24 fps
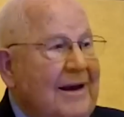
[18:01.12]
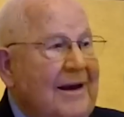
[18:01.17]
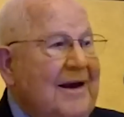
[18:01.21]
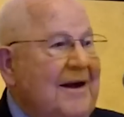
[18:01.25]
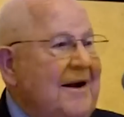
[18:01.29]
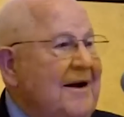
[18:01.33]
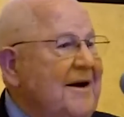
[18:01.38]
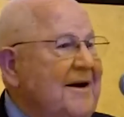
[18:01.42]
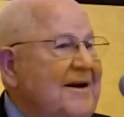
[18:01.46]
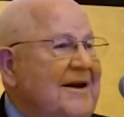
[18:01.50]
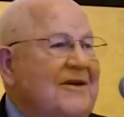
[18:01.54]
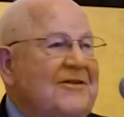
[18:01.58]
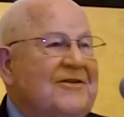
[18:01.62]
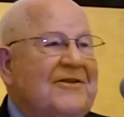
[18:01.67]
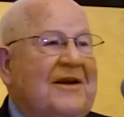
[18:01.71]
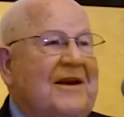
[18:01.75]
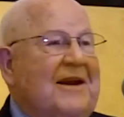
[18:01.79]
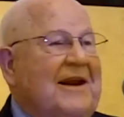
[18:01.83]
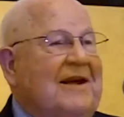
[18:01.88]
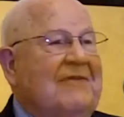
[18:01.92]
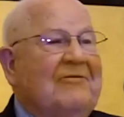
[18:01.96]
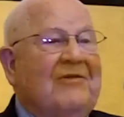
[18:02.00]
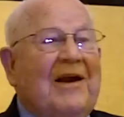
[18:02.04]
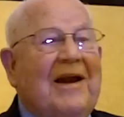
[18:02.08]
and it
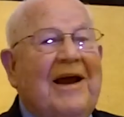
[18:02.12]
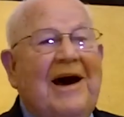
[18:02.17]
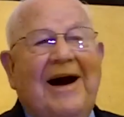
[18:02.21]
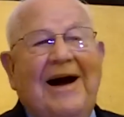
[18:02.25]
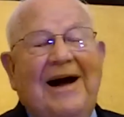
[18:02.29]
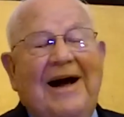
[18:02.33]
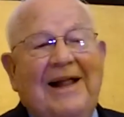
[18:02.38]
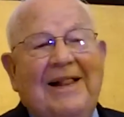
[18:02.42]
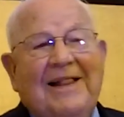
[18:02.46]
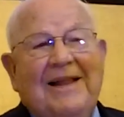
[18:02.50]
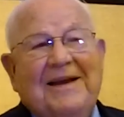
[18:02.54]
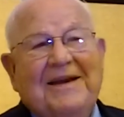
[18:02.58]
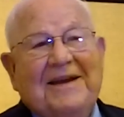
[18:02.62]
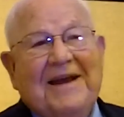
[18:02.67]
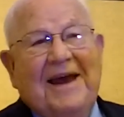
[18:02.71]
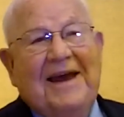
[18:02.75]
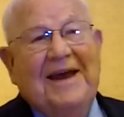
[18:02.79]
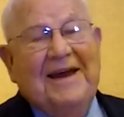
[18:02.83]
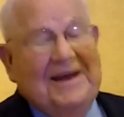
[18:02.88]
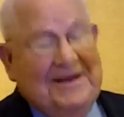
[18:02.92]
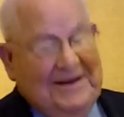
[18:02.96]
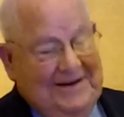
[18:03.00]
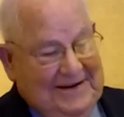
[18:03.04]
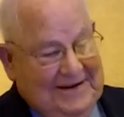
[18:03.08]
isn't even a
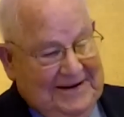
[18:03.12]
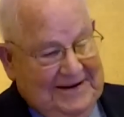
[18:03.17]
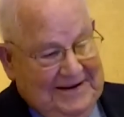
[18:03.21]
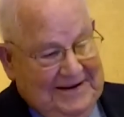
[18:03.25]
holiday?